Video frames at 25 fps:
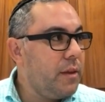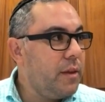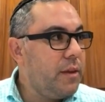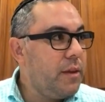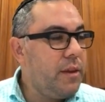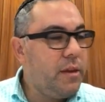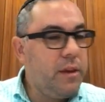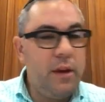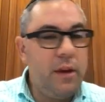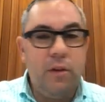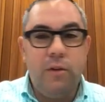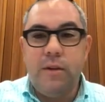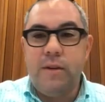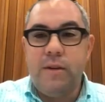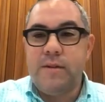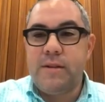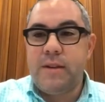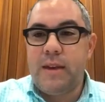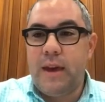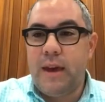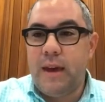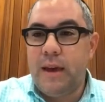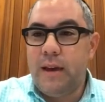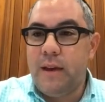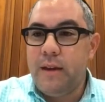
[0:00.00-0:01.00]
Here he's
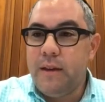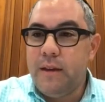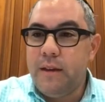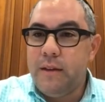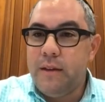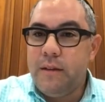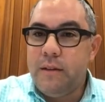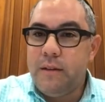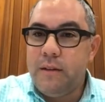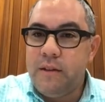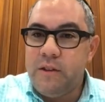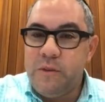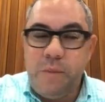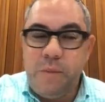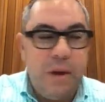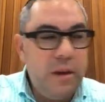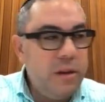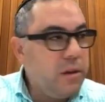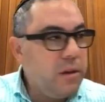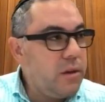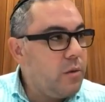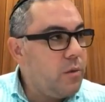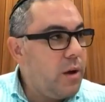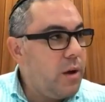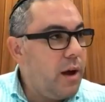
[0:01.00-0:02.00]
saying, speak
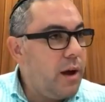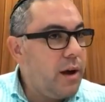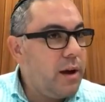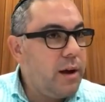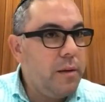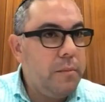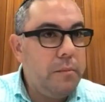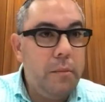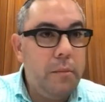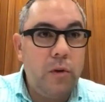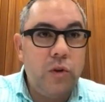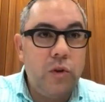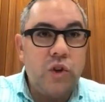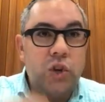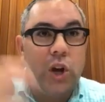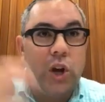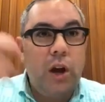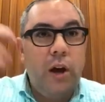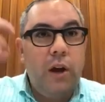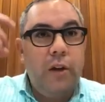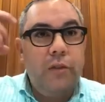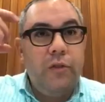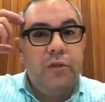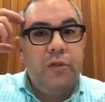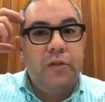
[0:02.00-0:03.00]
to the rock. Moshe
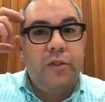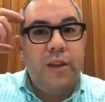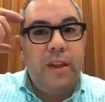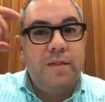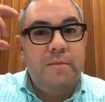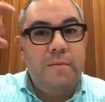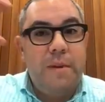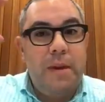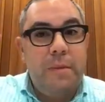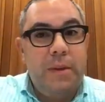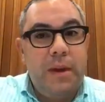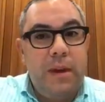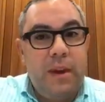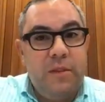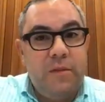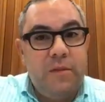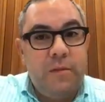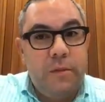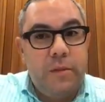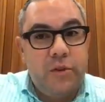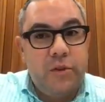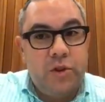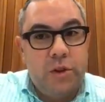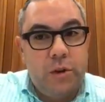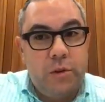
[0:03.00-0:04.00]
understands, maybe he's
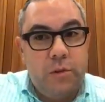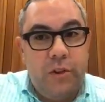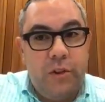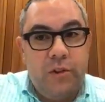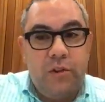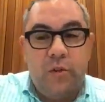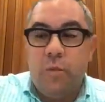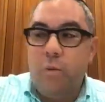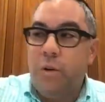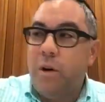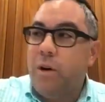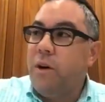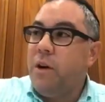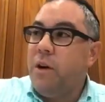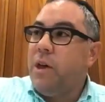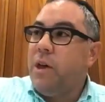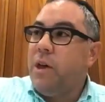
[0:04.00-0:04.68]
from the generation where